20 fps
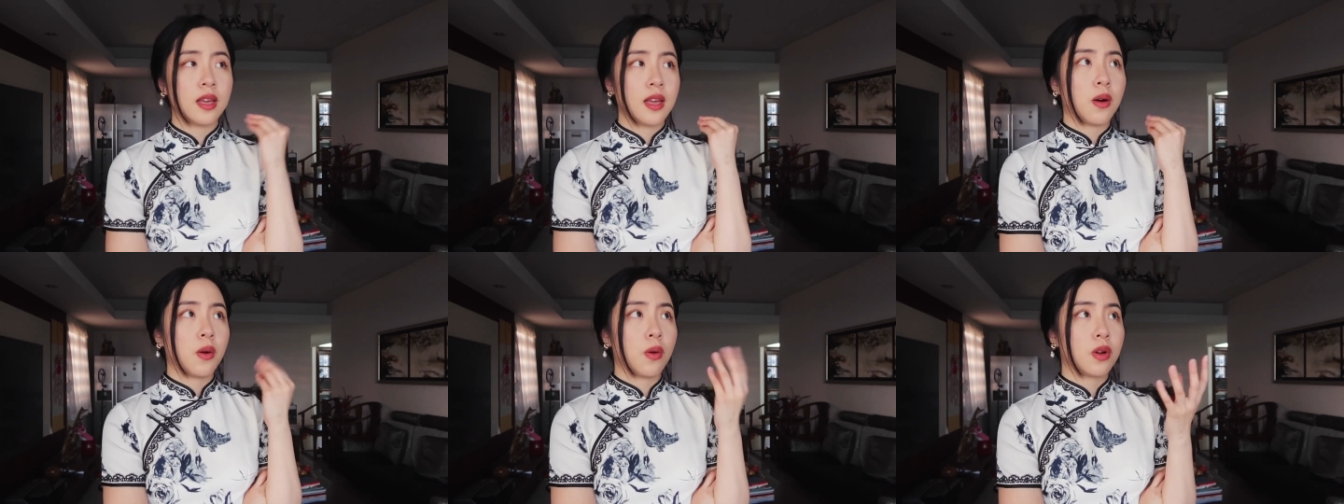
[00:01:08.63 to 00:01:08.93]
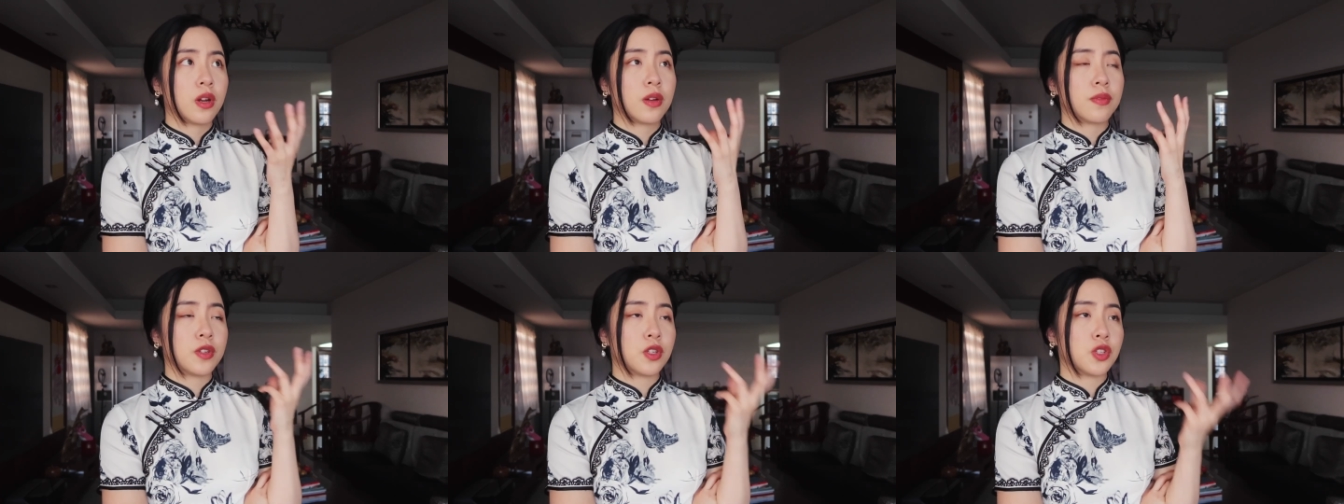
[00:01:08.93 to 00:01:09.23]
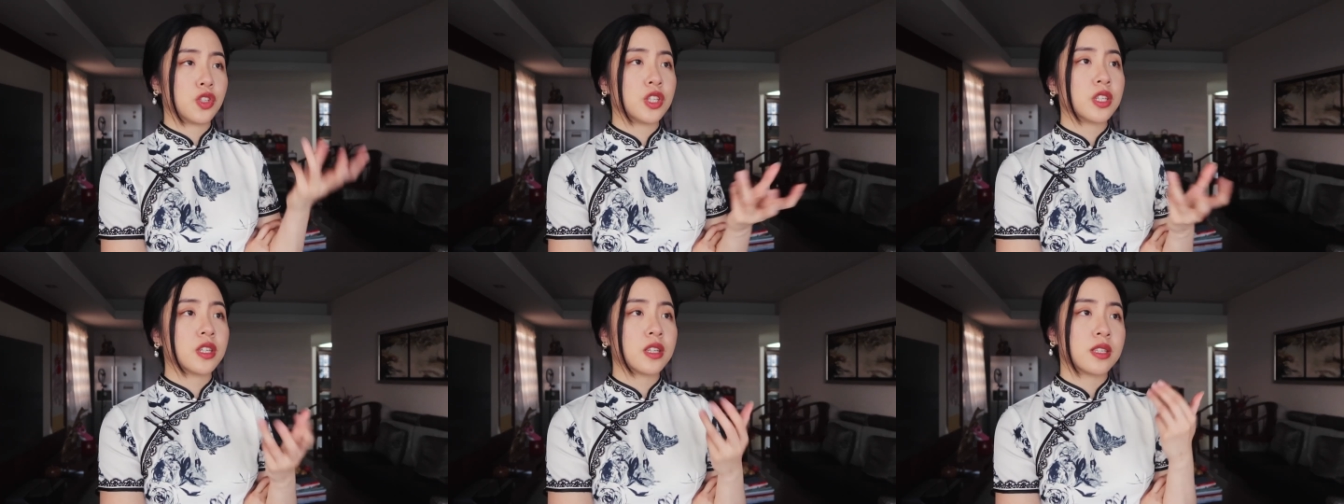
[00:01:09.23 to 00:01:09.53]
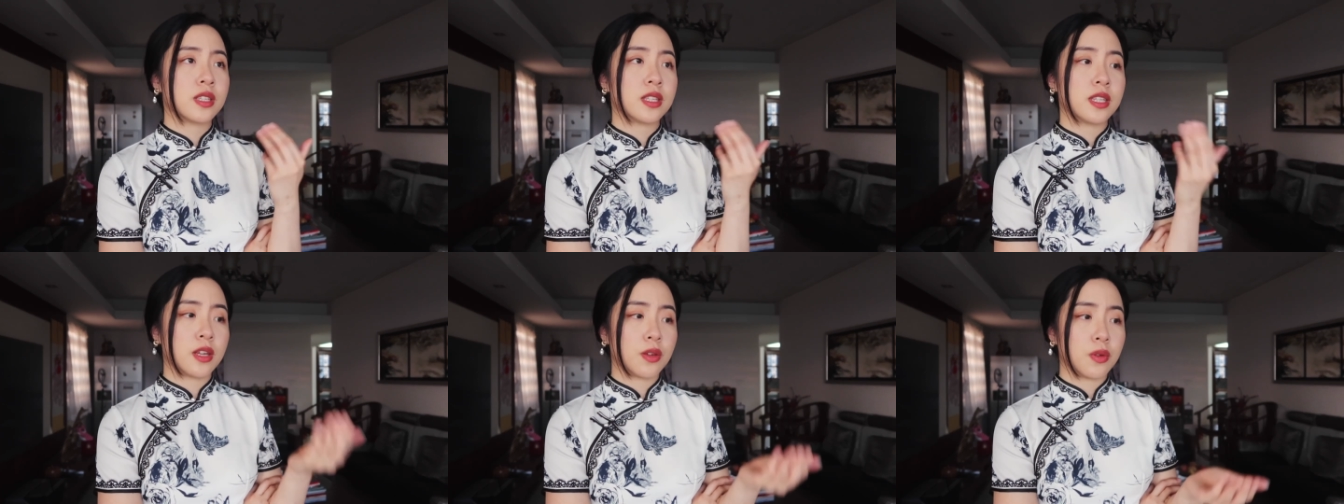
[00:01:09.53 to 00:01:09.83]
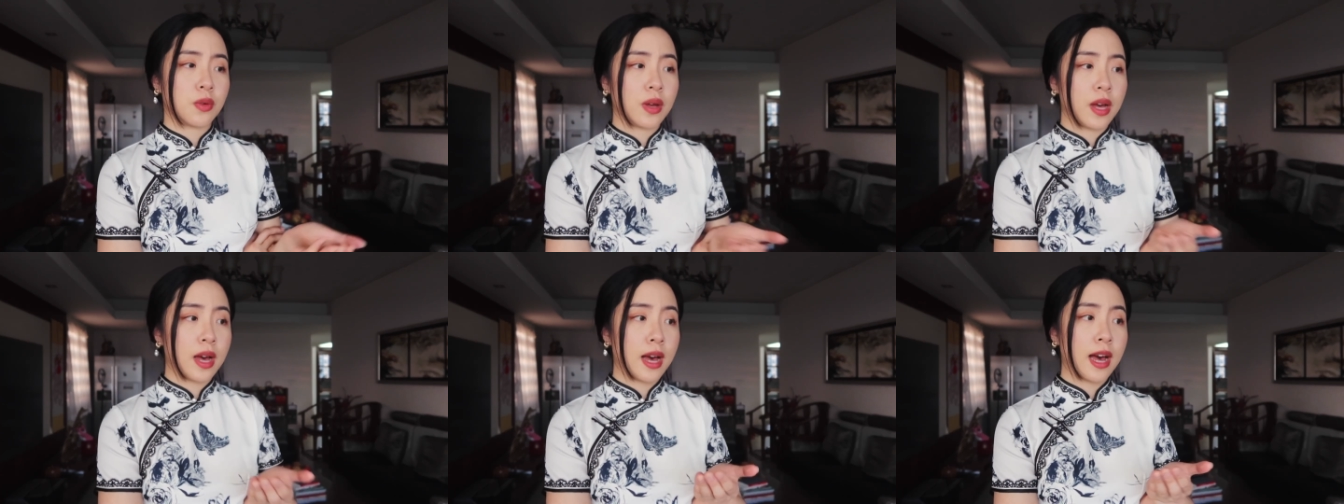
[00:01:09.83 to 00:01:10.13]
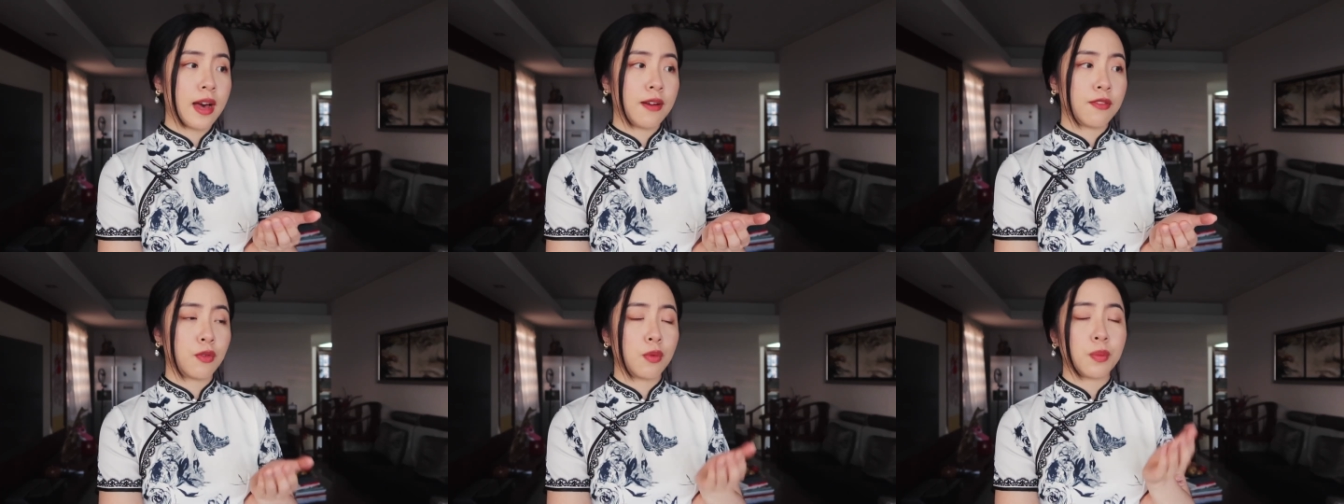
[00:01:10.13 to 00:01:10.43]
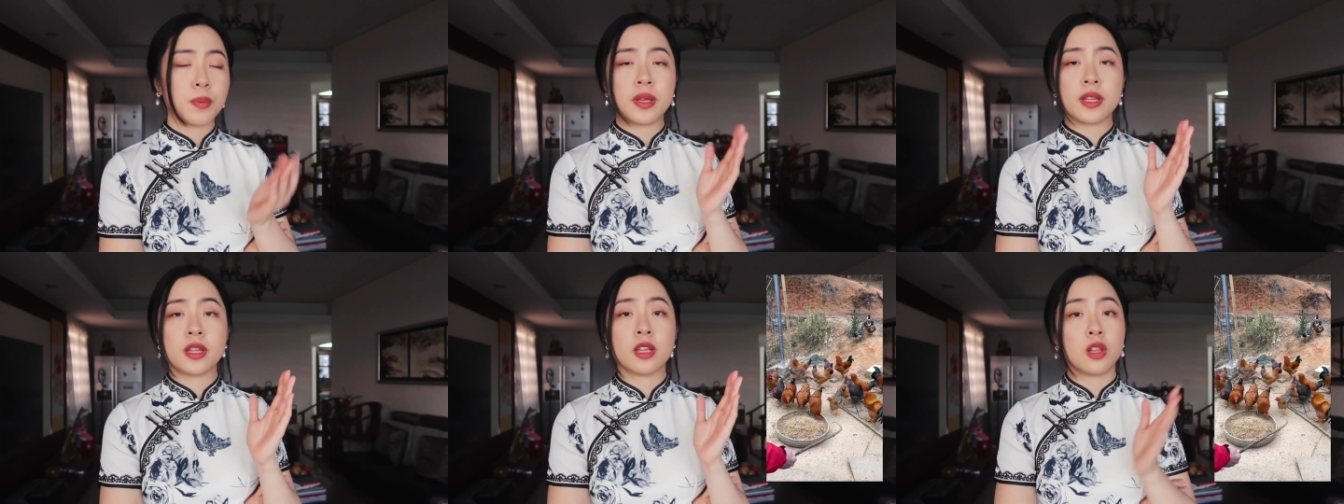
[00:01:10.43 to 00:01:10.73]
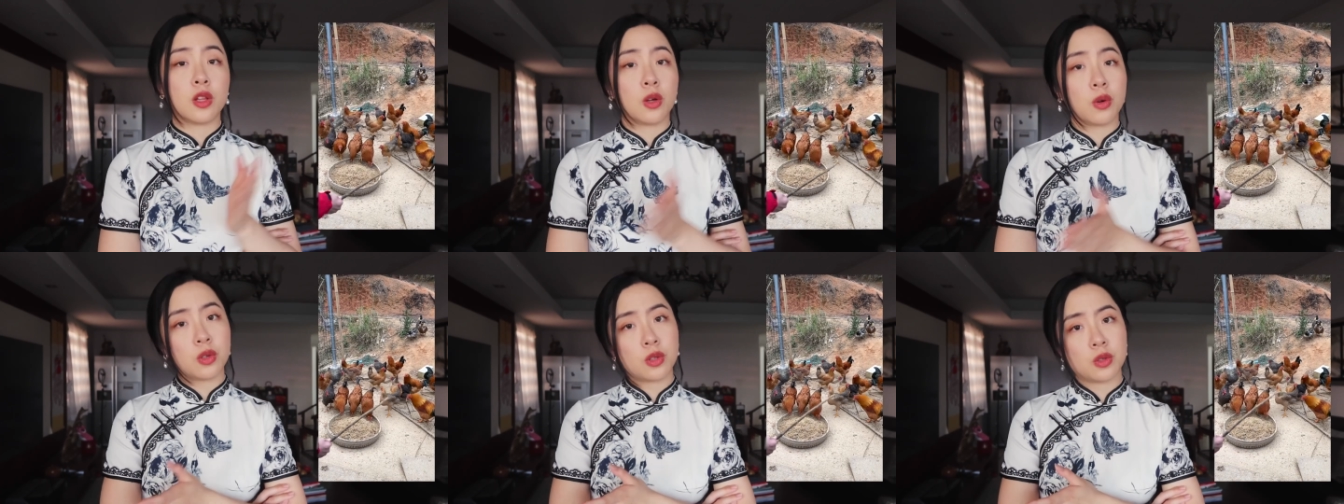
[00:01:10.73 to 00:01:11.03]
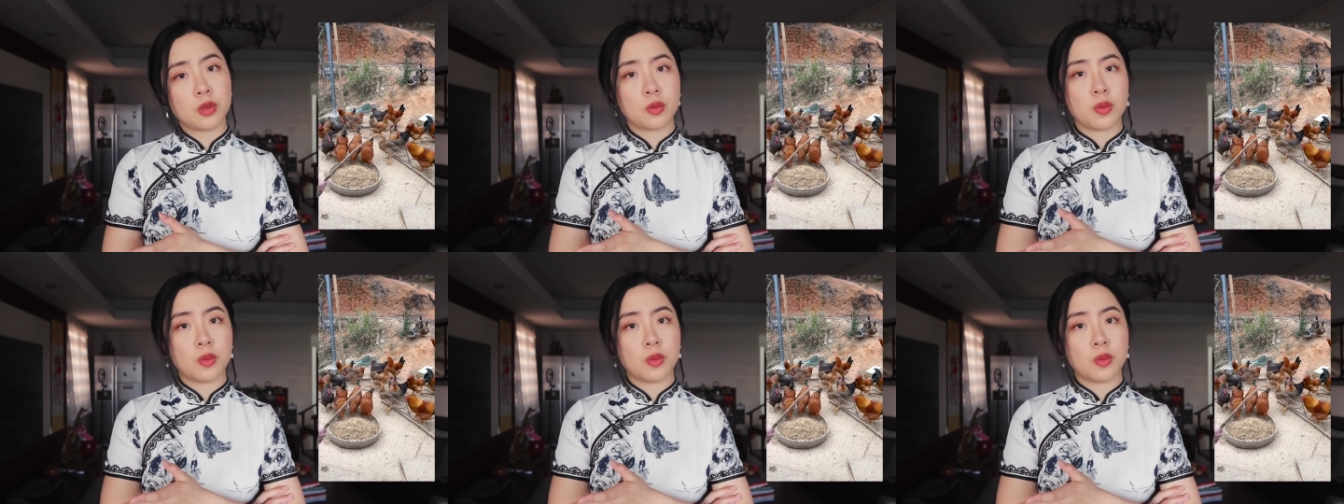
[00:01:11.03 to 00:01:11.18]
all of the chickens that you have will be the local